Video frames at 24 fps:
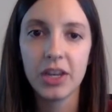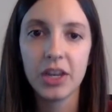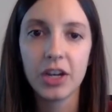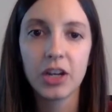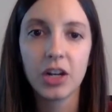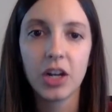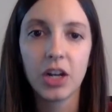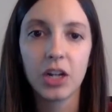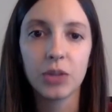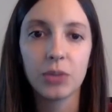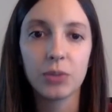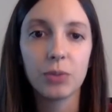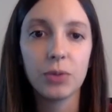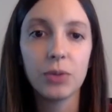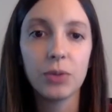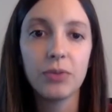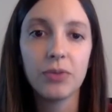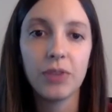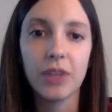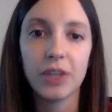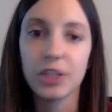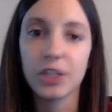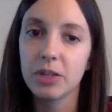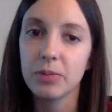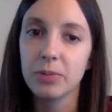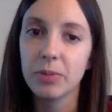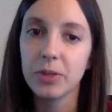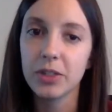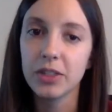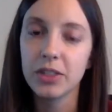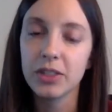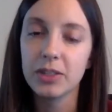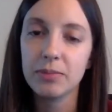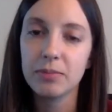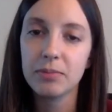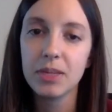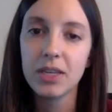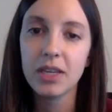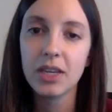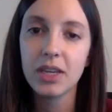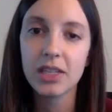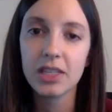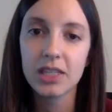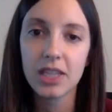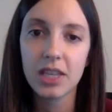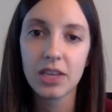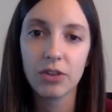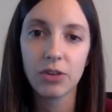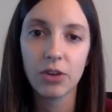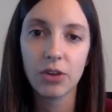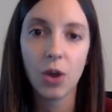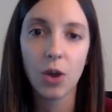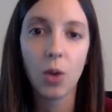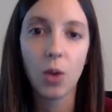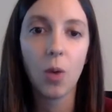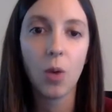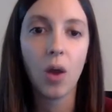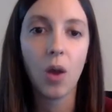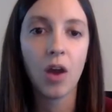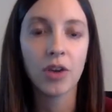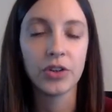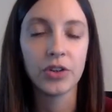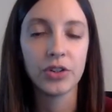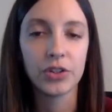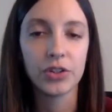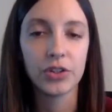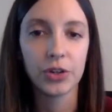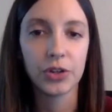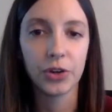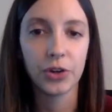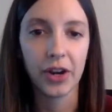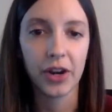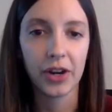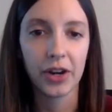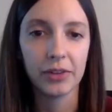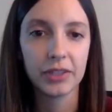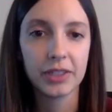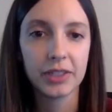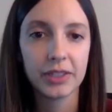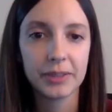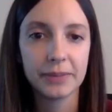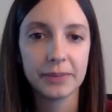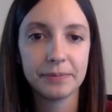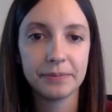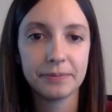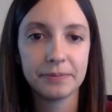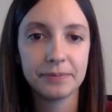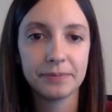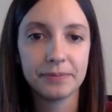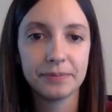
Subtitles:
They are called root vegetables because they grow underground.